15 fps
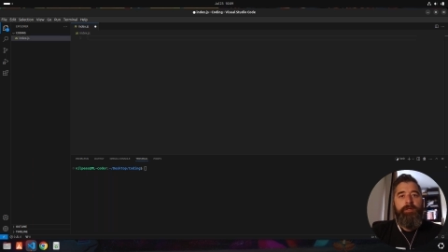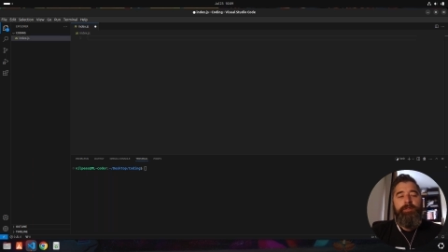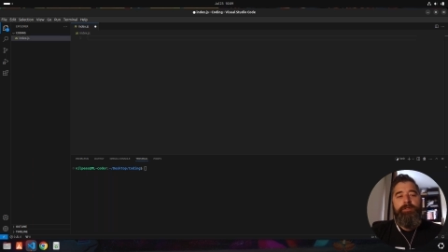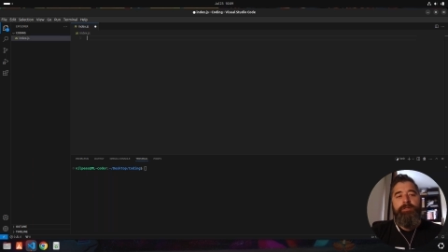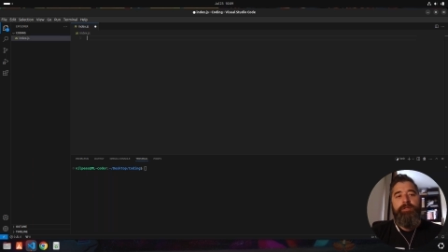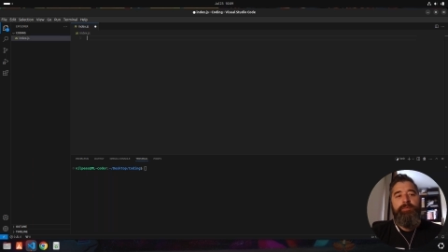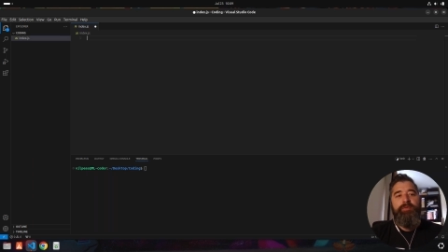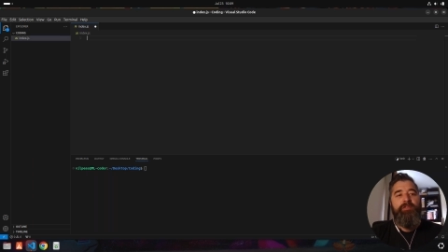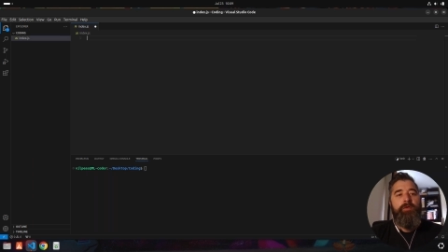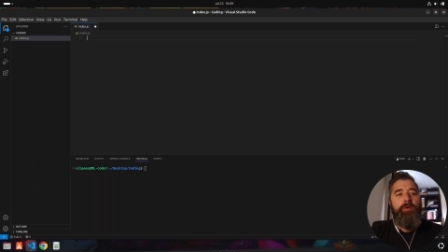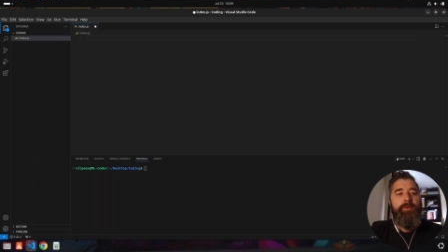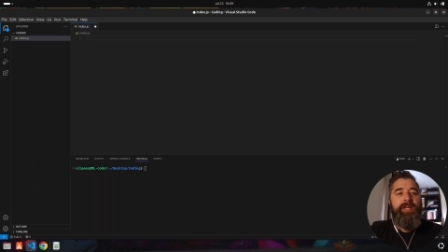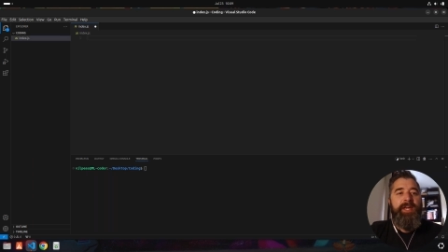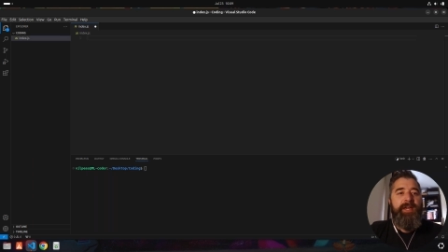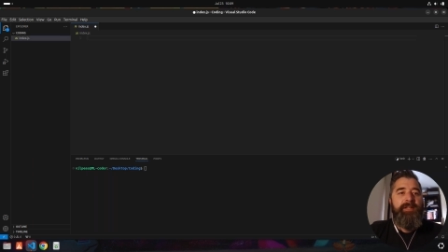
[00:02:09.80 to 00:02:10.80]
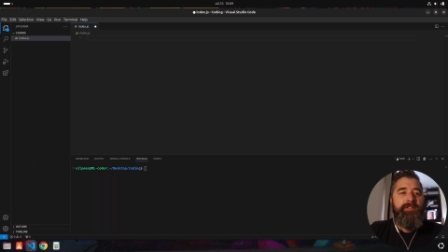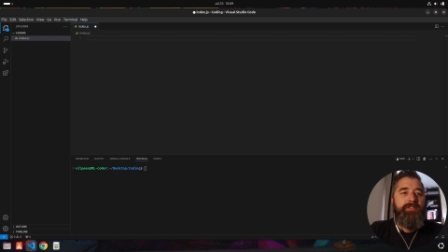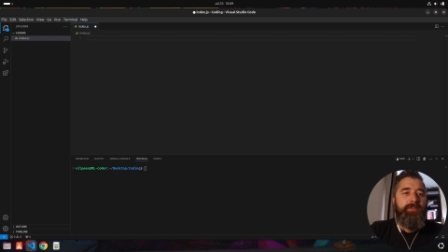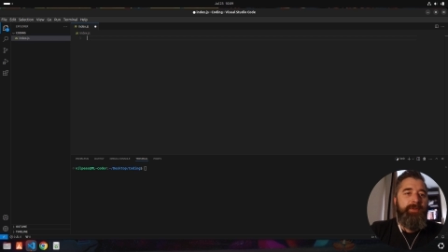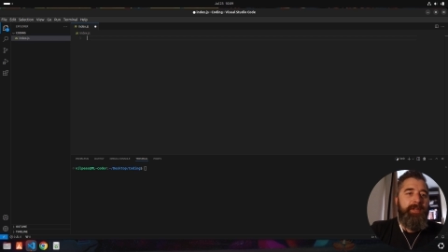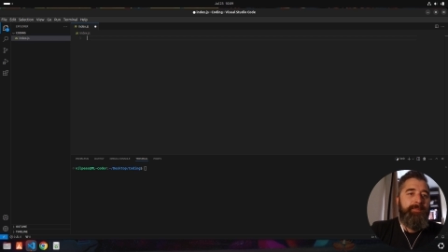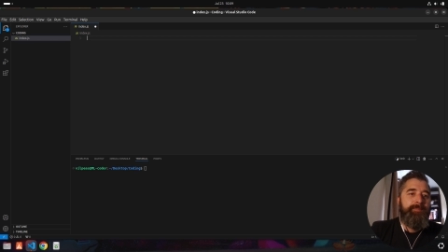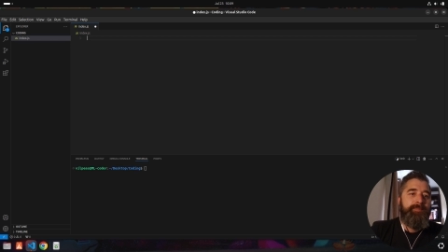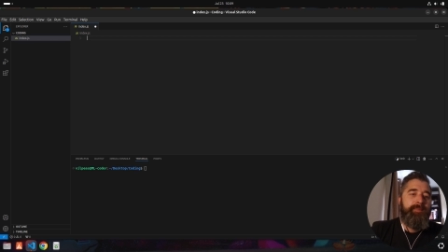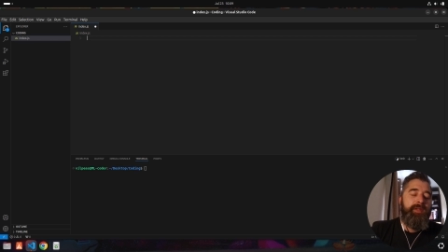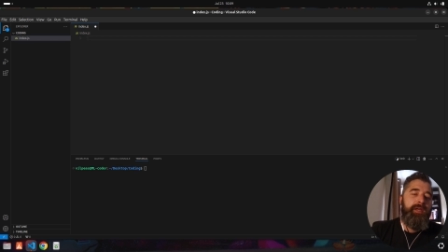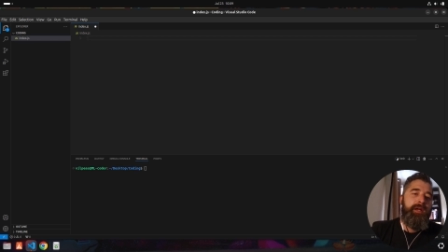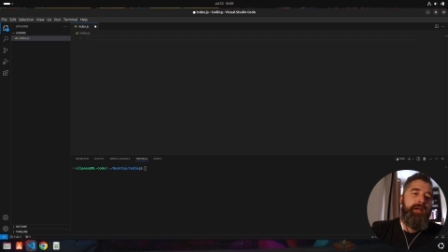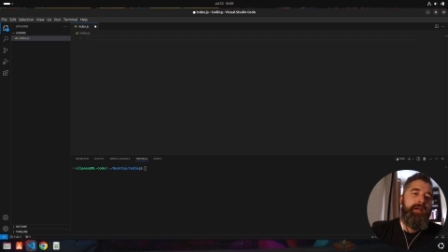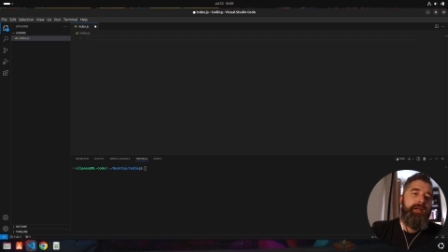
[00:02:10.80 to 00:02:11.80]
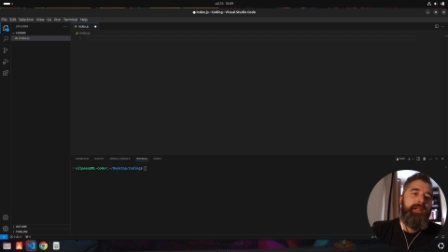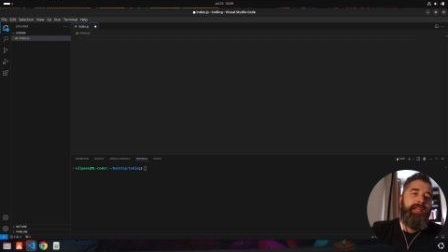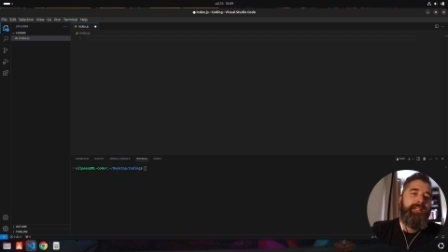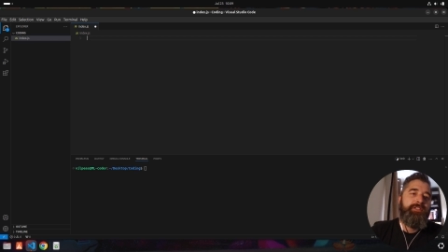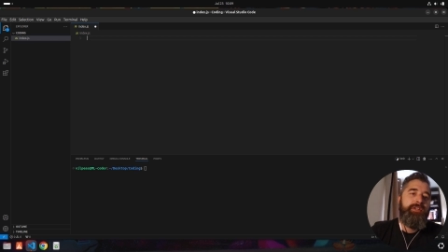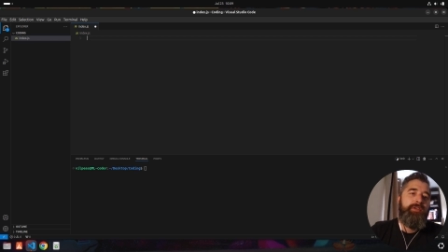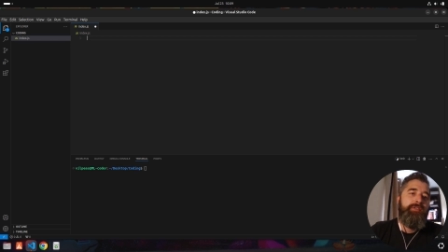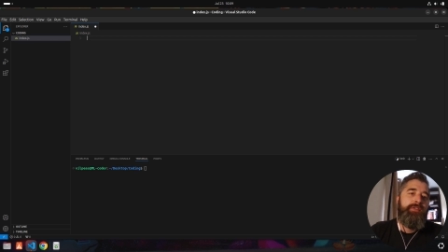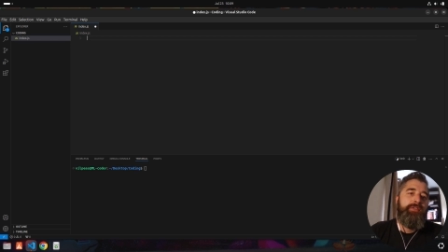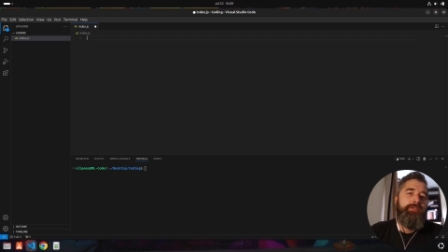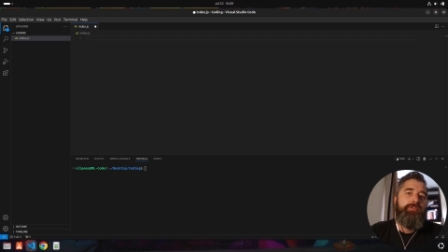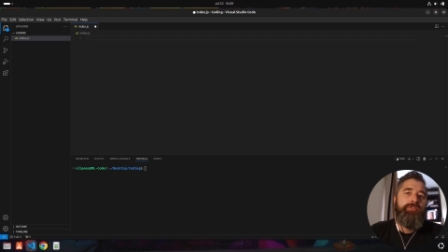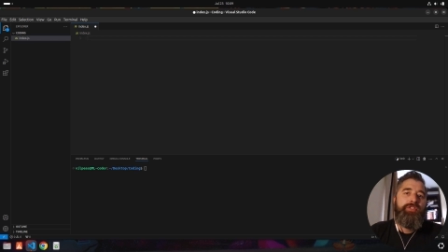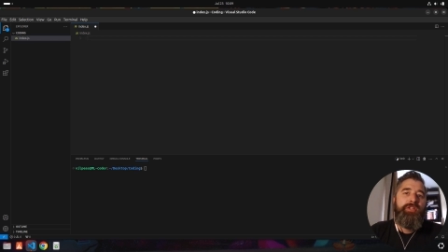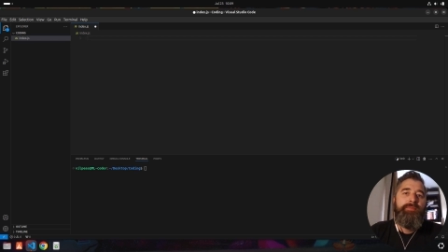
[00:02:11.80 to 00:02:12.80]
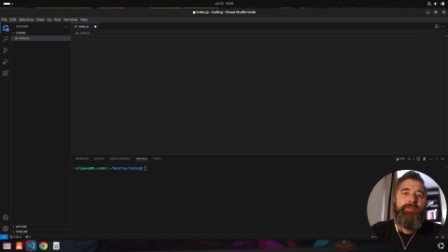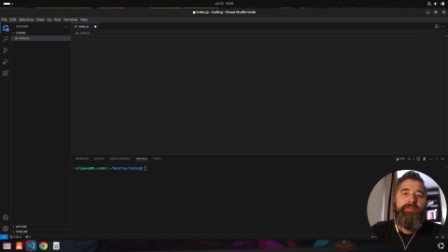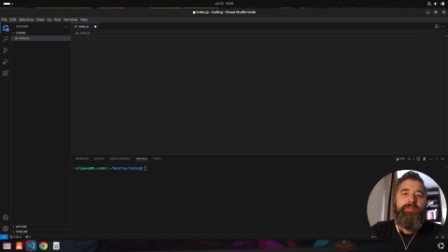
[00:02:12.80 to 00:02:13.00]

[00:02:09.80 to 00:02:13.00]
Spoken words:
So before we get into it, let's go through some of